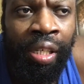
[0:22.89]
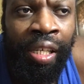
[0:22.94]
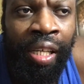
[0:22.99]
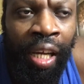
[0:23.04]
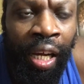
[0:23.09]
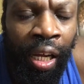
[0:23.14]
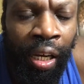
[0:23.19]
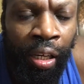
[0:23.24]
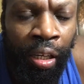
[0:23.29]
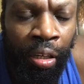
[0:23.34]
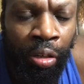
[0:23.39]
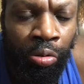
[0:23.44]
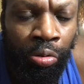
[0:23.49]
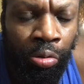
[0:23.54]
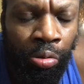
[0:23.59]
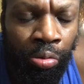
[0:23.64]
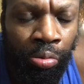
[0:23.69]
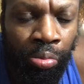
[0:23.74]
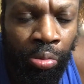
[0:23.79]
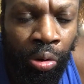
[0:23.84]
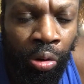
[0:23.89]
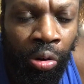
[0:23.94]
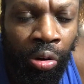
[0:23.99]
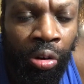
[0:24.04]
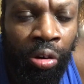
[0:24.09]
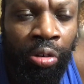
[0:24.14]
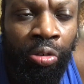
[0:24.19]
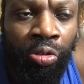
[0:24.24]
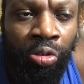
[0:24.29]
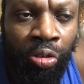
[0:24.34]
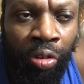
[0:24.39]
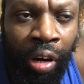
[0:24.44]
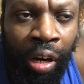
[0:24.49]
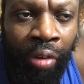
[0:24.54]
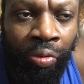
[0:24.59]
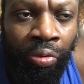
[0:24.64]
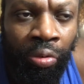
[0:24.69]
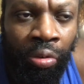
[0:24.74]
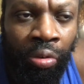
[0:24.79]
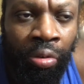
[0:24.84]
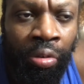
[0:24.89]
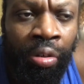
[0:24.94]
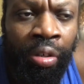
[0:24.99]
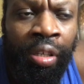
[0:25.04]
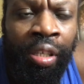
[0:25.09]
Kelly Hu Moore Travel.